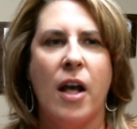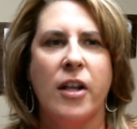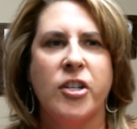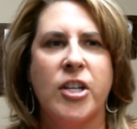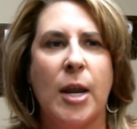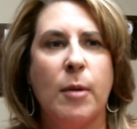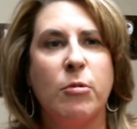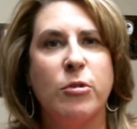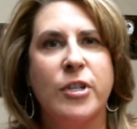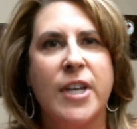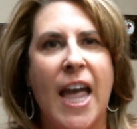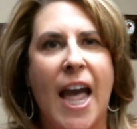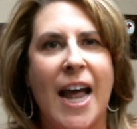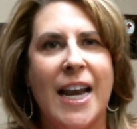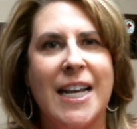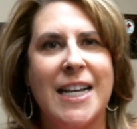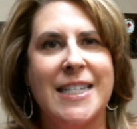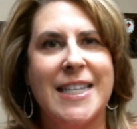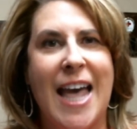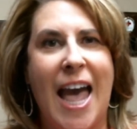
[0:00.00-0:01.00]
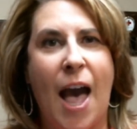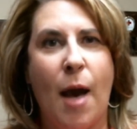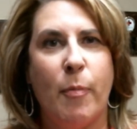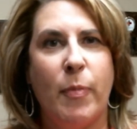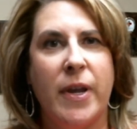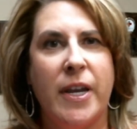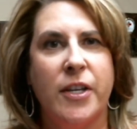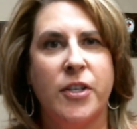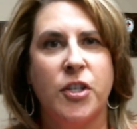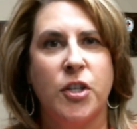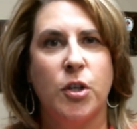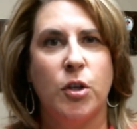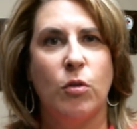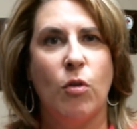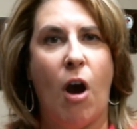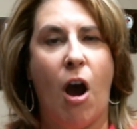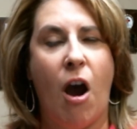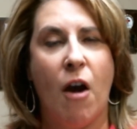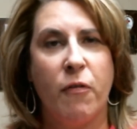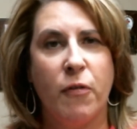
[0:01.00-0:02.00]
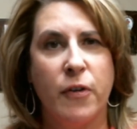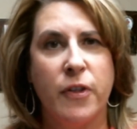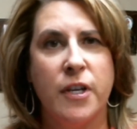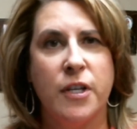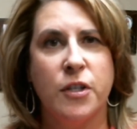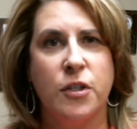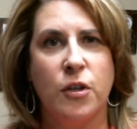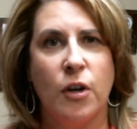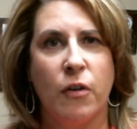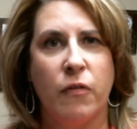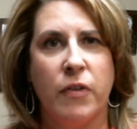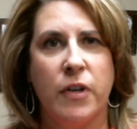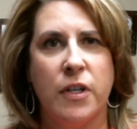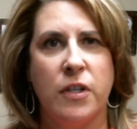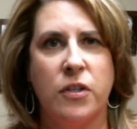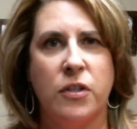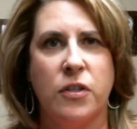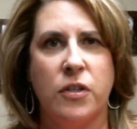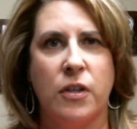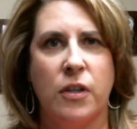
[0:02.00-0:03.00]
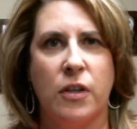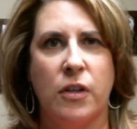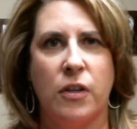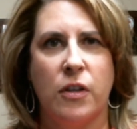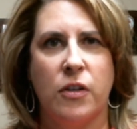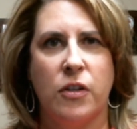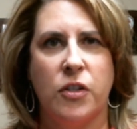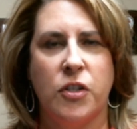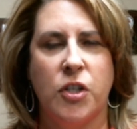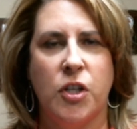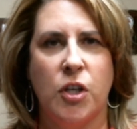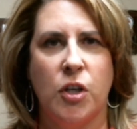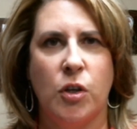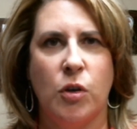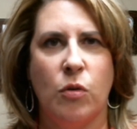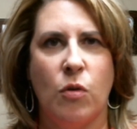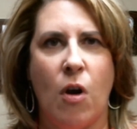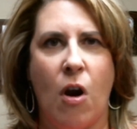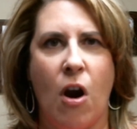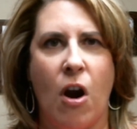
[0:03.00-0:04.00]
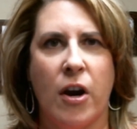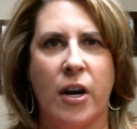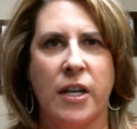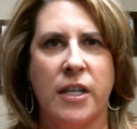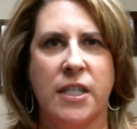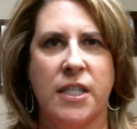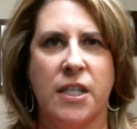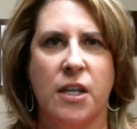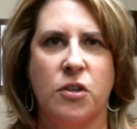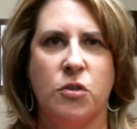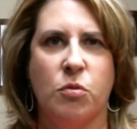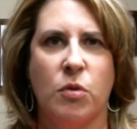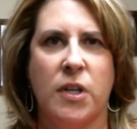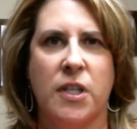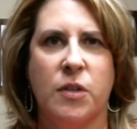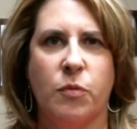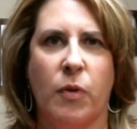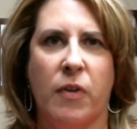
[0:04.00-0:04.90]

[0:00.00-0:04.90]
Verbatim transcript: Chambers County is happy to offer this service to our constituents.